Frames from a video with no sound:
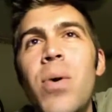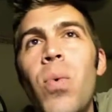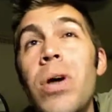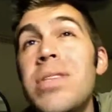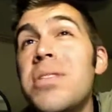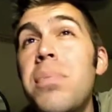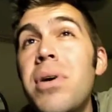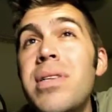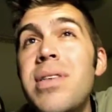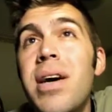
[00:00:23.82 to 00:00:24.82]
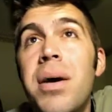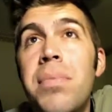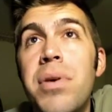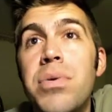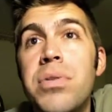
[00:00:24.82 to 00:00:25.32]
Once upon a time
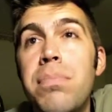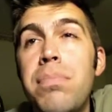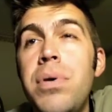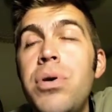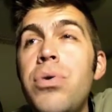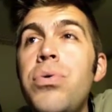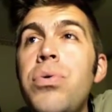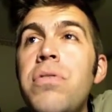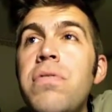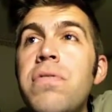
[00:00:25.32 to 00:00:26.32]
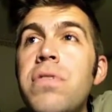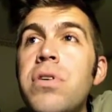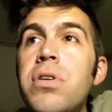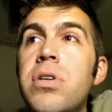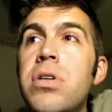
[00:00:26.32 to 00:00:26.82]
there was a
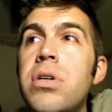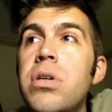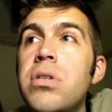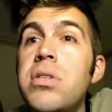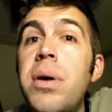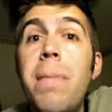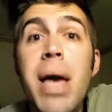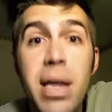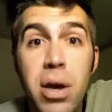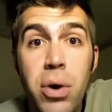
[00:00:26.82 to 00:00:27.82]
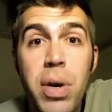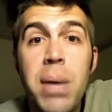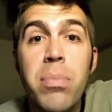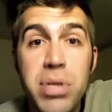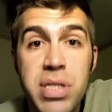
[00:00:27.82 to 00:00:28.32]
beautiful tomato
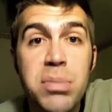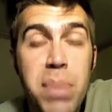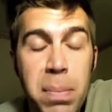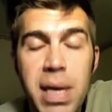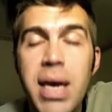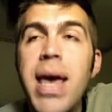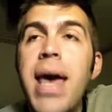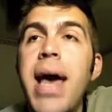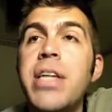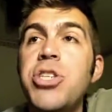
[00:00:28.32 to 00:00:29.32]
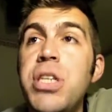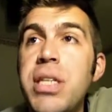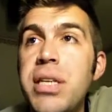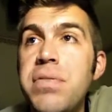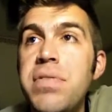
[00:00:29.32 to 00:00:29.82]
named Princess Pippy, and she
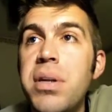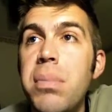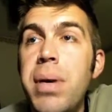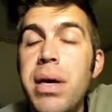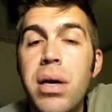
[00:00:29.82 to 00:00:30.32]
lived in a big...